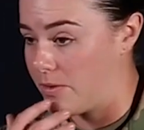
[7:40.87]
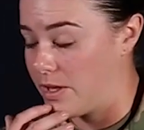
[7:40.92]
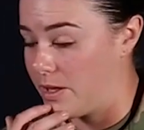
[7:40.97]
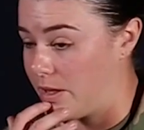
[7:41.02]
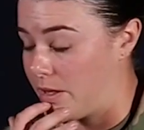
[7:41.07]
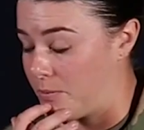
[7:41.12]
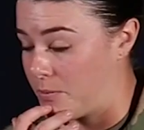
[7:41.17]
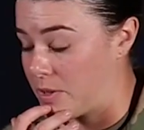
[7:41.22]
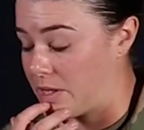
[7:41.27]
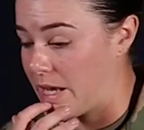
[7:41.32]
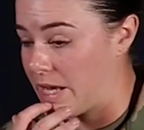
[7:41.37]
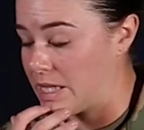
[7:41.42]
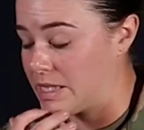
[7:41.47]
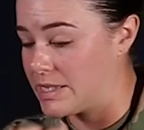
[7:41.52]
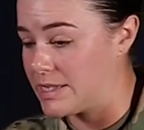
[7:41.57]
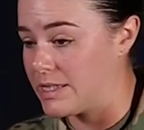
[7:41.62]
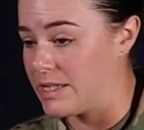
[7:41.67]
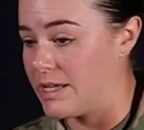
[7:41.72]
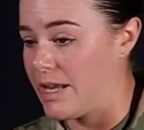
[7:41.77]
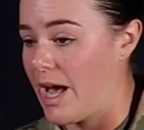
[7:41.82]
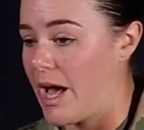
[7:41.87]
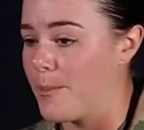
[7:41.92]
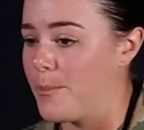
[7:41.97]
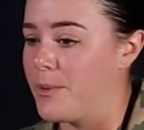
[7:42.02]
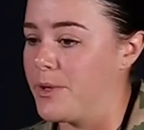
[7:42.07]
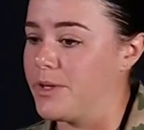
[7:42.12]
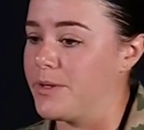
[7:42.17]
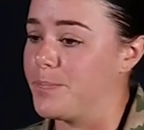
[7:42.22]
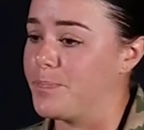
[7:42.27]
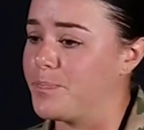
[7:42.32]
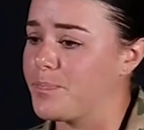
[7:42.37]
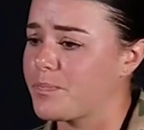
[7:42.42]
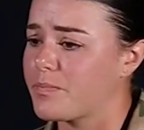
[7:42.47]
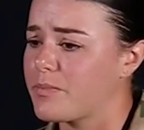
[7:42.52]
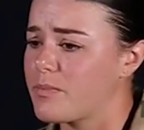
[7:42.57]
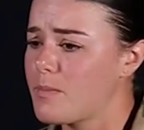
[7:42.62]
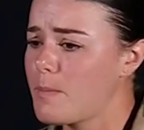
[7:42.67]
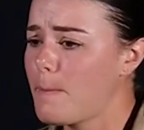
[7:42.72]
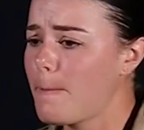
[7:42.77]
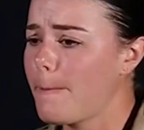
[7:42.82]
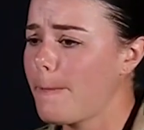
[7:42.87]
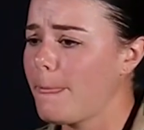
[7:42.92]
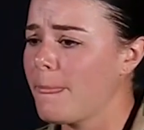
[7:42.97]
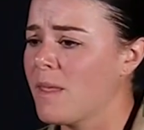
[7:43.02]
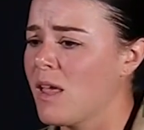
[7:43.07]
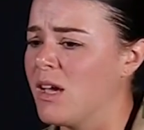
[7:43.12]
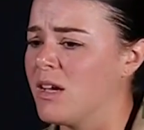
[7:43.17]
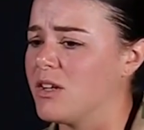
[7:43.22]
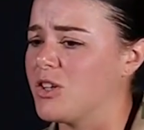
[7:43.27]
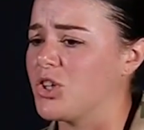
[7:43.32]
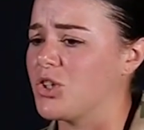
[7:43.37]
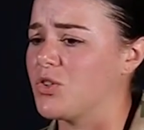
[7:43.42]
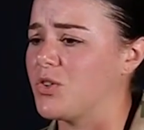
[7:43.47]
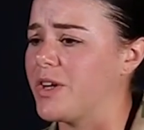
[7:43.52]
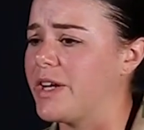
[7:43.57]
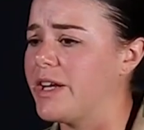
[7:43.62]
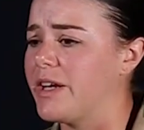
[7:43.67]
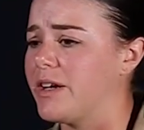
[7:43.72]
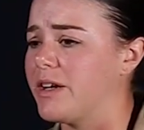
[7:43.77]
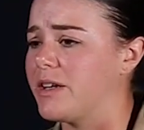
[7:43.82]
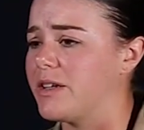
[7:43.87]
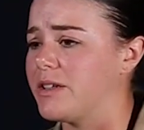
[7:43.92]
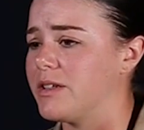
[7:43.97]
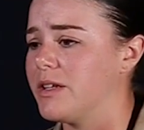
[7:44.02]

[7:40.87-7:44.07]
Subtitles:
and when that incident happened in Korea,